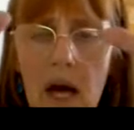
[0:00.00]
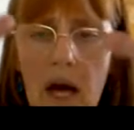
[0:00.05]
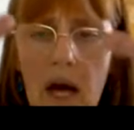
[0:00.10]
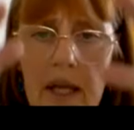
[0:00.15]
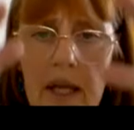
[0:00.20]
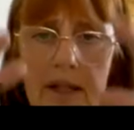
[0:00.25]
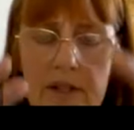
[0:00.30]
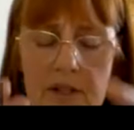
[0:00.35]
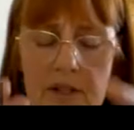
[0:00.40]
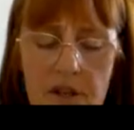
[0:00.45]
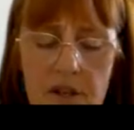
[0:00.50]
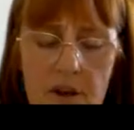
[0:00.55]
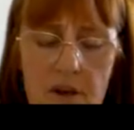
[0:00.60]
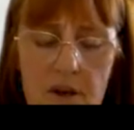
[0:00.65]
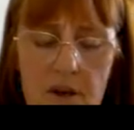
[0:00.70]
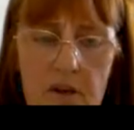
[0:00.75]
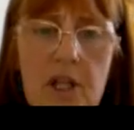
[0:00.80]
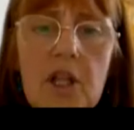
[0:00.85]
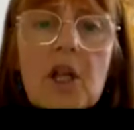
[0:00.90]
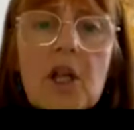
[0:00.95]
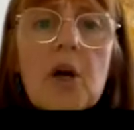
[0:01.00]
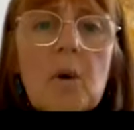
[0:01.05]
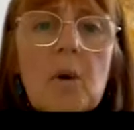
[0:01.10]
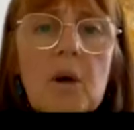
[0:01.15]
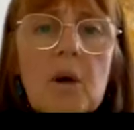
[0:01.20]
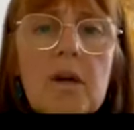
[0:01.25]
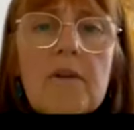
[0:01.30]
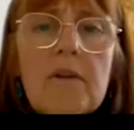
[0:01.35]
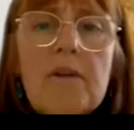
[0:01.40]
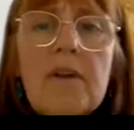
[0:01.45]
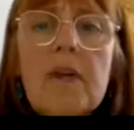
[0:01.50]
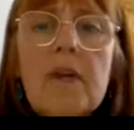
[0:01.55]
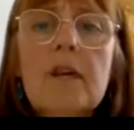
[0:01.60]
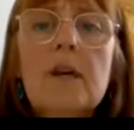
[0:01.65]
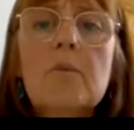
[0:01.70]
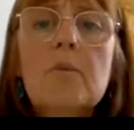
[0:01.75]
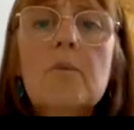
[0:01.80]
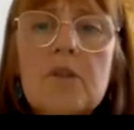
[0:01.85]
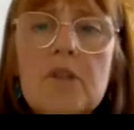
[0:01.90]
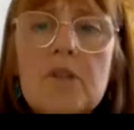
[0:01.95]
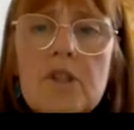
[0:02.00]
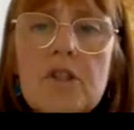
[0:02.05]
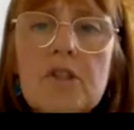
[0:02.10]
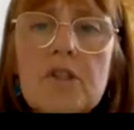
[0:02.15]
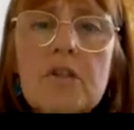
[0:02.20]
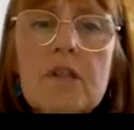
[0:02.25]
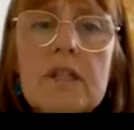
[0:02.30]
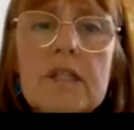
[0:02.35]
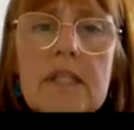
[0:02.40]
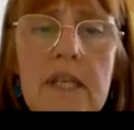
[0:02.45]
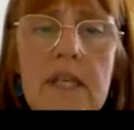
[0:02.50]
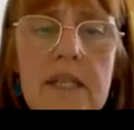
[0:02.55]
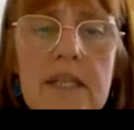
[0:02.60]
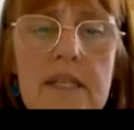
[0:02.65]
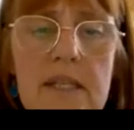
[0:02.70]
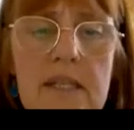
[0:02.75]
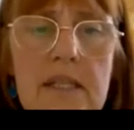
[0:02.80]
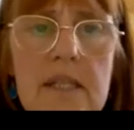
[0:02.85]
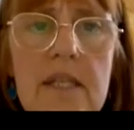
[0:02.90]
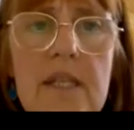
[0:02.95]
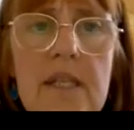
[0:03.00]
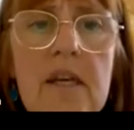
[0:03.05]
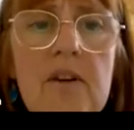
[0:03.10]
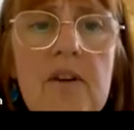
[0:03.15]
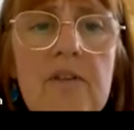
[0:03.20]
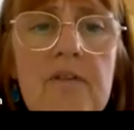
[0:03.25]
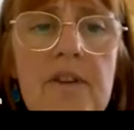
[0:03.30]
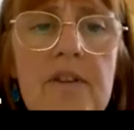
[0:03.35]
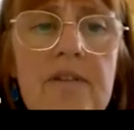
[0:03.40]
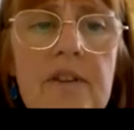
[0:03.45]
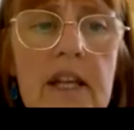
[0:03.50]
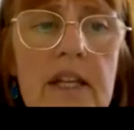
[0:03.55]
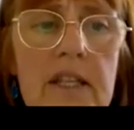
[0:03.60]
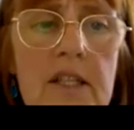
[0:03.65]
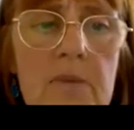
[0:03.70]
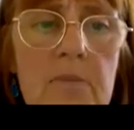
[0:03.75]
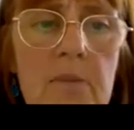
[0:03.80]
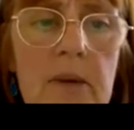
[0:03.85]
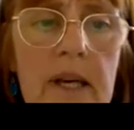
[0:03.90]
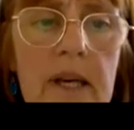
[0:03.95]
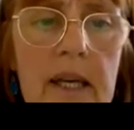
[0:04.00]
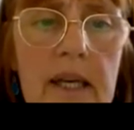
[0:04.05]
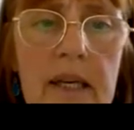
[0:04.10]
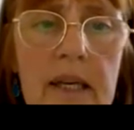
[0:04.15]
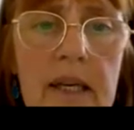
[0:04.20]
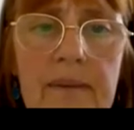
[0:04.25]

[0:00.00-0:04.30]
and so lower the emotional intensity of the flashback.